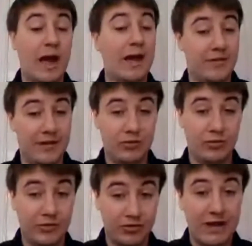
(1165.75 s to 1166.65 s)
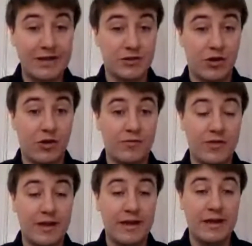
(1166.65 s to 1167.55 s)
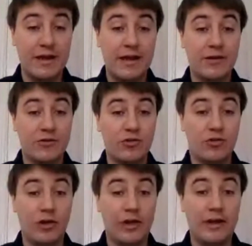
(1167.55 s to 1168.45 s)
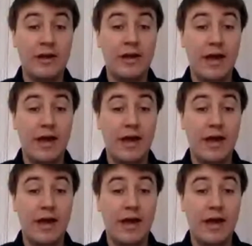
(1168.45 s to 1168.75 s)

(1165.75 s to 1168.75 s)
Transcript: at the sort of discretion of the installer